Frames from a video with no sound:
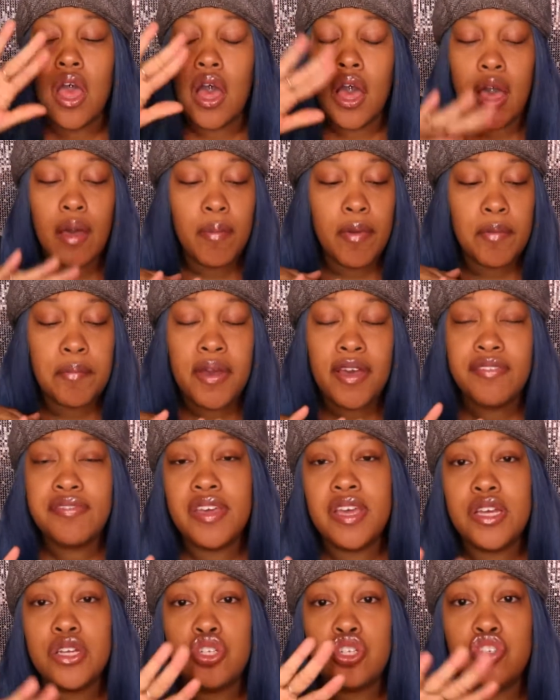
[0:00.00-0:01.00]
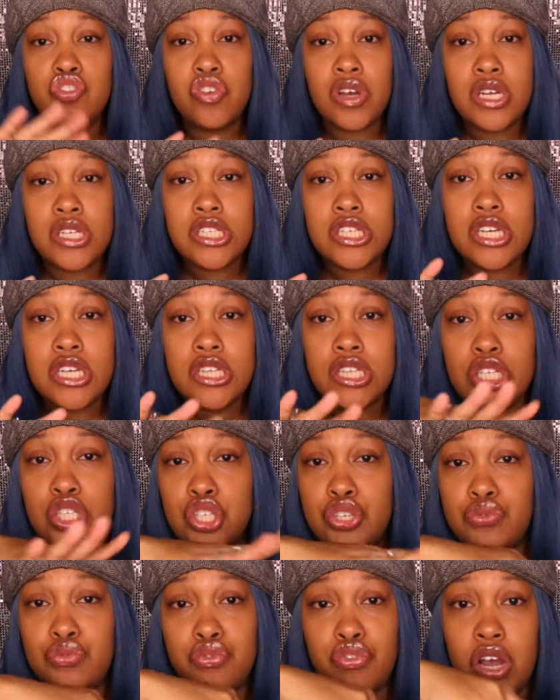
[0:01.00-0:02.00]
I burned my fingers trying to get this
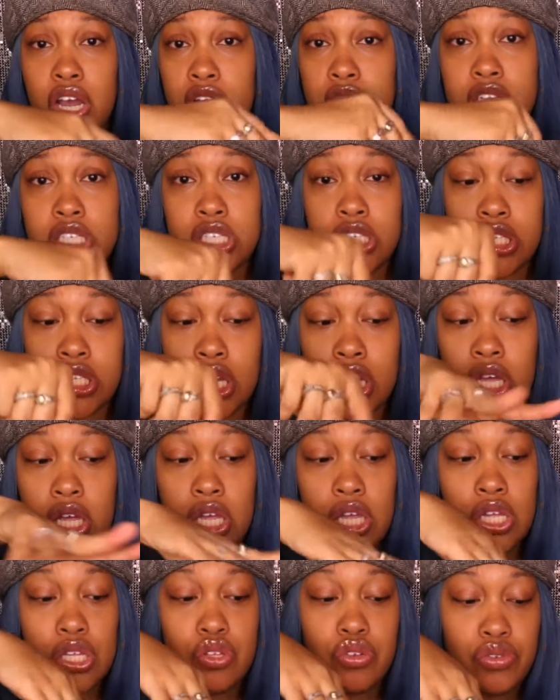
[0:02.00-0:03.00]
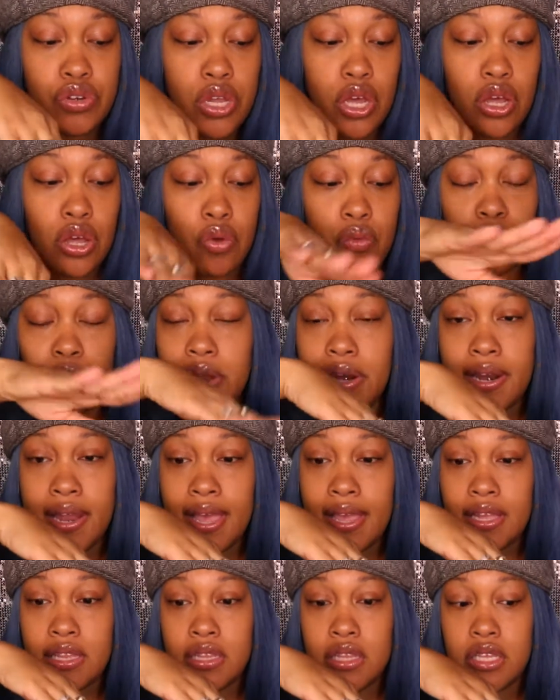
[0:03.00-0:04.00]
rice,
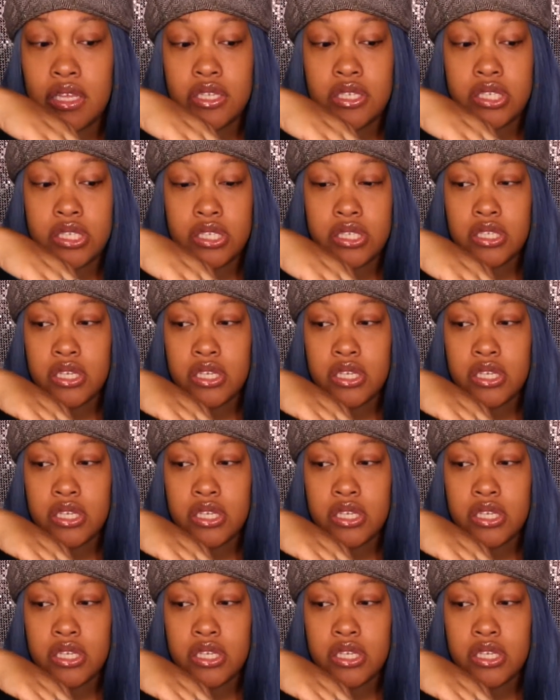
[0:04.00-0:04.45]
like this,